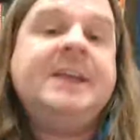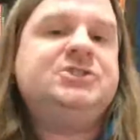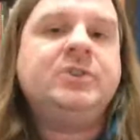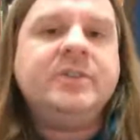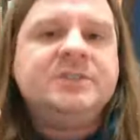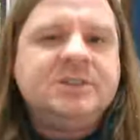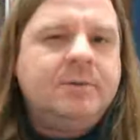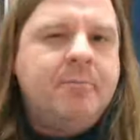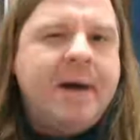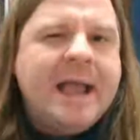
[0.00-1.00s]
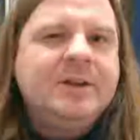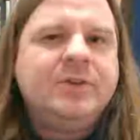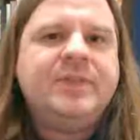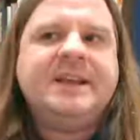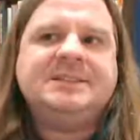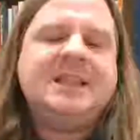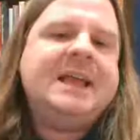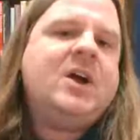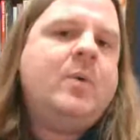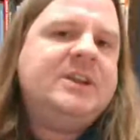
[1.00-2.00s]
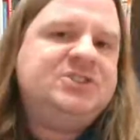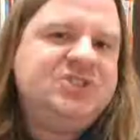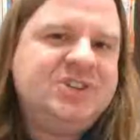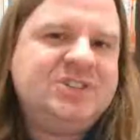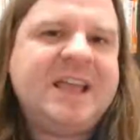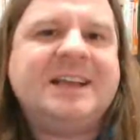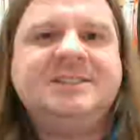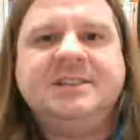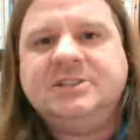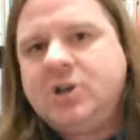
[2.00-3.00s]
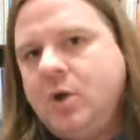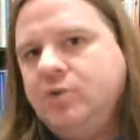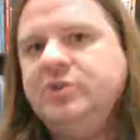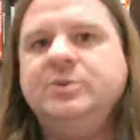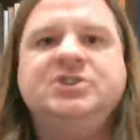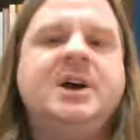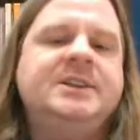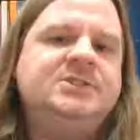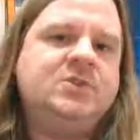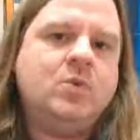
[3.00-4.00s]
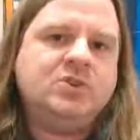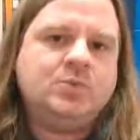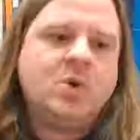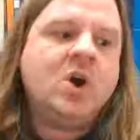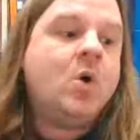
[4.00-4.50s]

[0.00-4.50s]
It's generally these little minor things like, oh, I just accidentally told you what Johnny's scores were,